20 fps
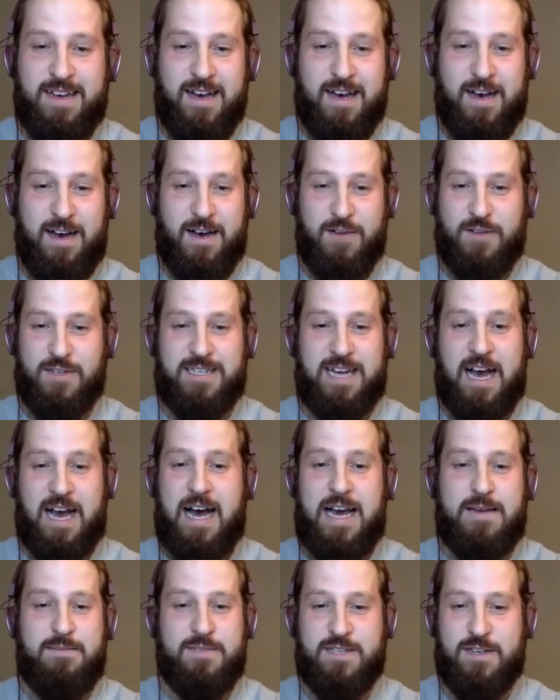the
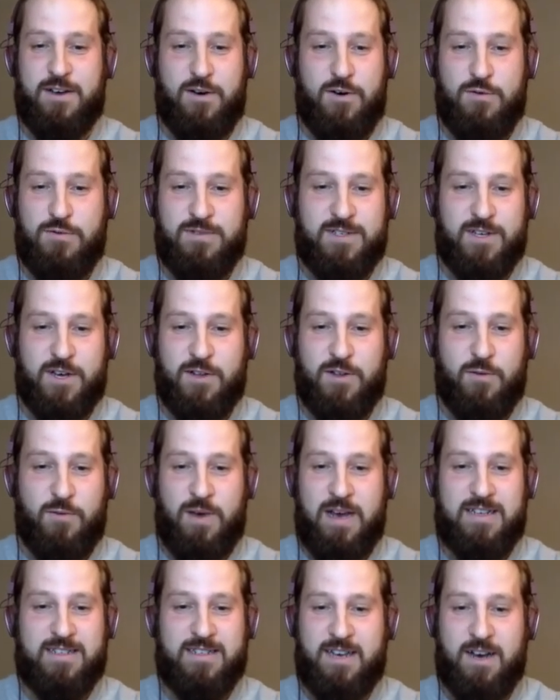time zones on the
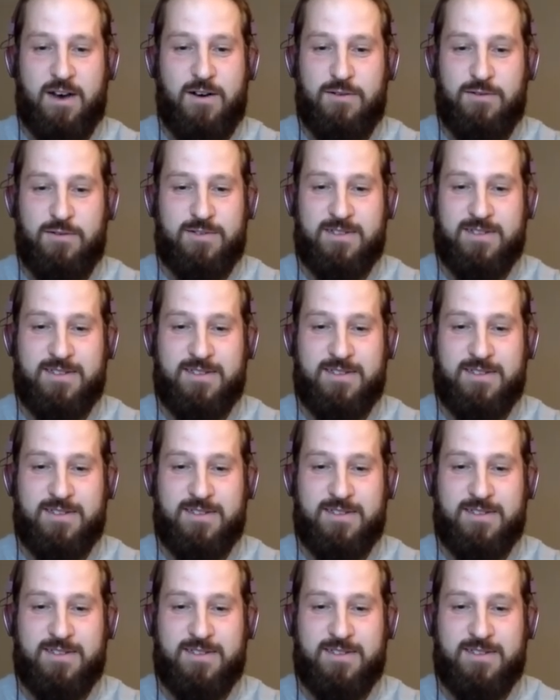West Coast.